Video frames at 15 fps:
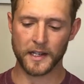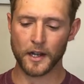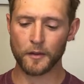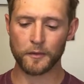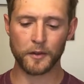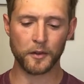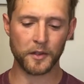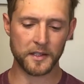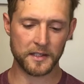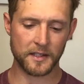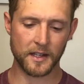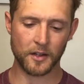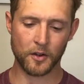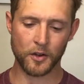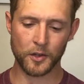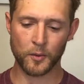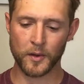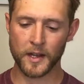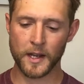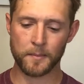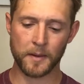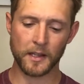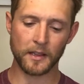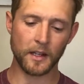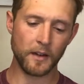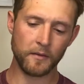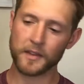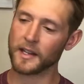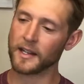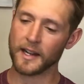I'll fill this thing all the way up. I
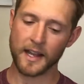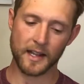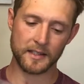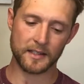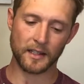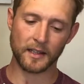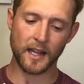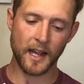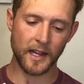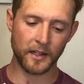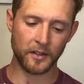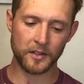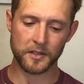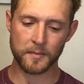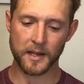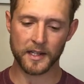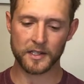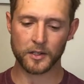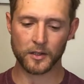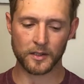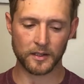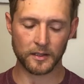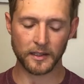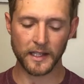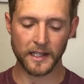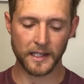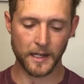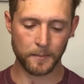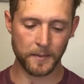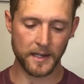love that it has the liners, makes
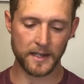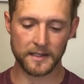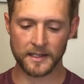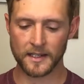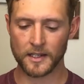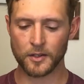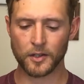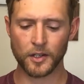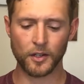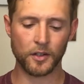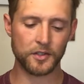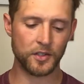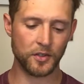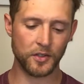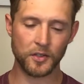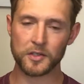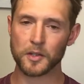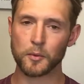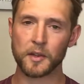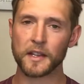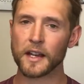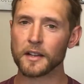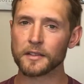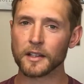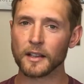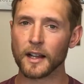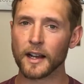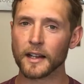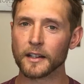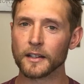cleanup easy. You can also use it without the
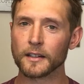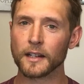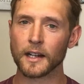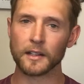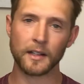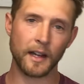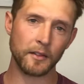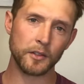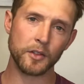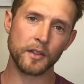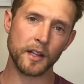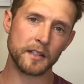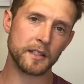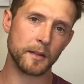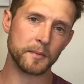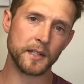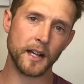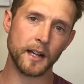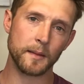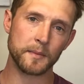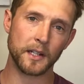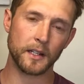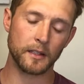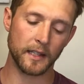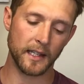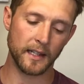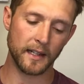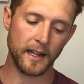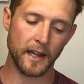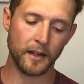liner. I'll do that sometimes and clean
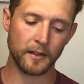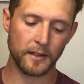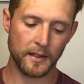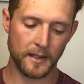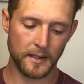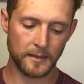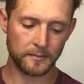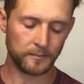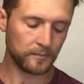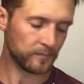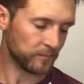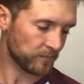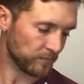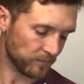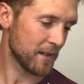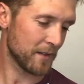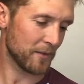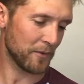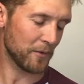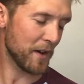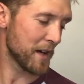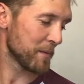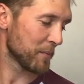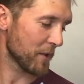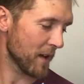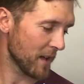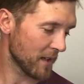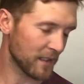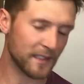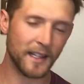it out. Great
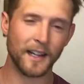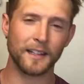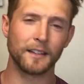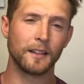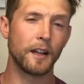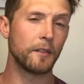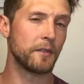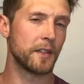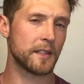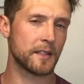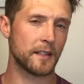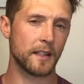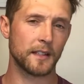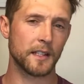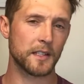product. I love this thing.